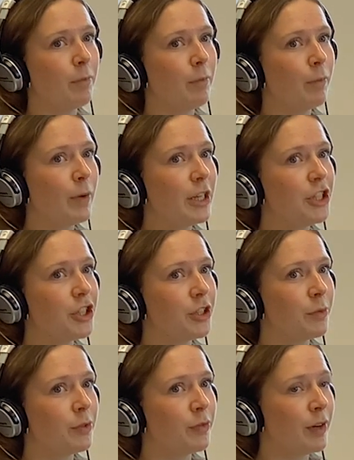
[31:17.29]

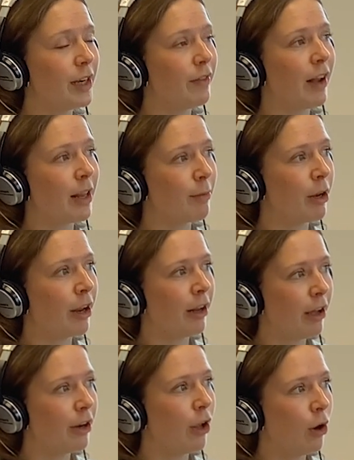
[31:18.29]
which was really valuable and
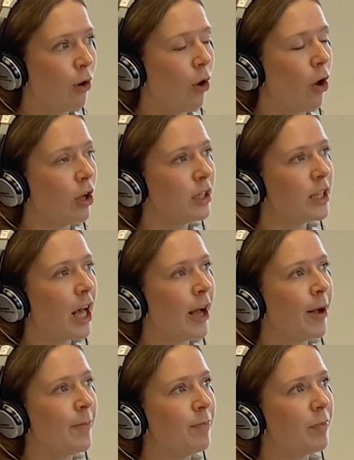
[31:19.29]
I learned a lot.
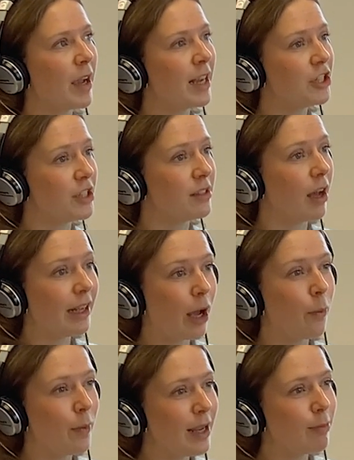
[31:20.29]
I actually started
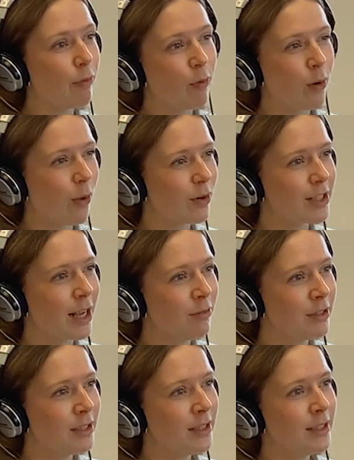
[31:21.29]
that a week before
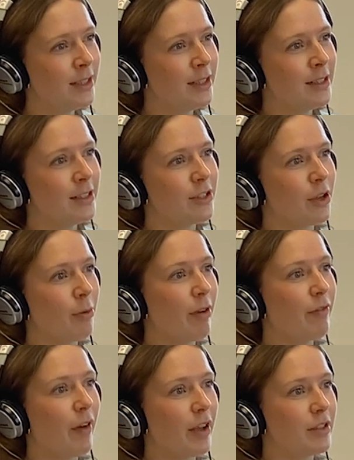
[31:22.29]
lockdown. So my
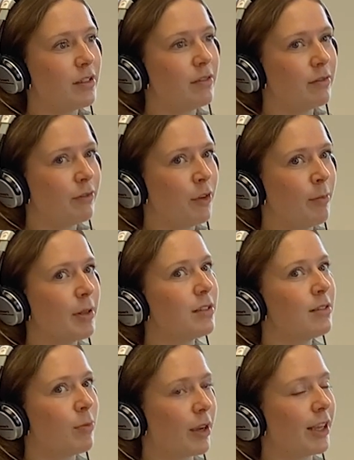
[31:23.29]
first few
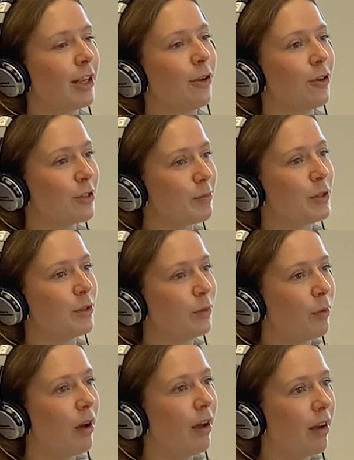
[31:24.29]
months working in a hospital
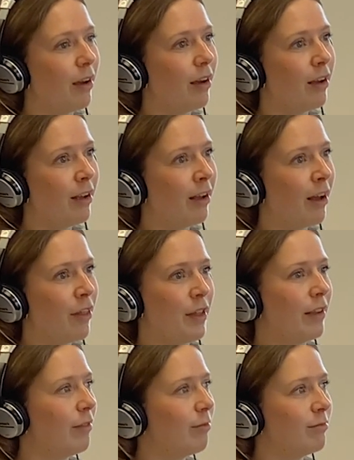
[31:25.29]
were, I
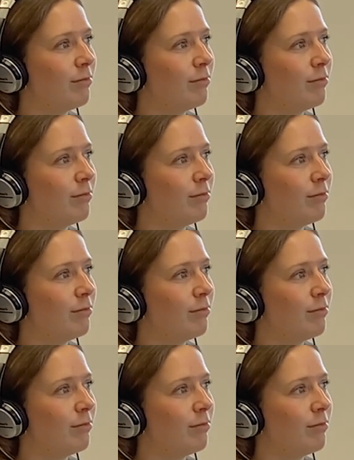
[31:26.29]
think,